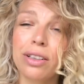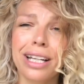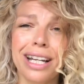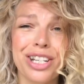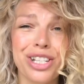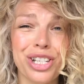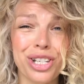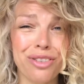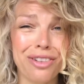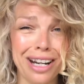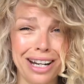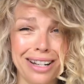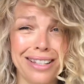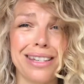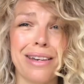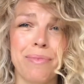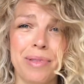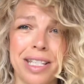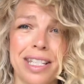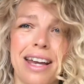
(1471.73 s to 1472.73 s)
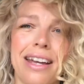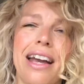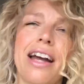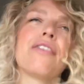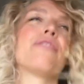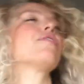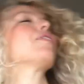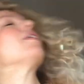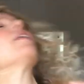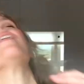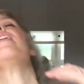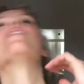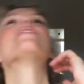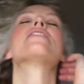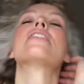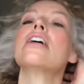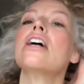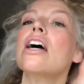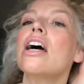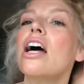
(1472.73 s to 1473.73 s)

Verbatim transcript: unless you're in a Timotei advert,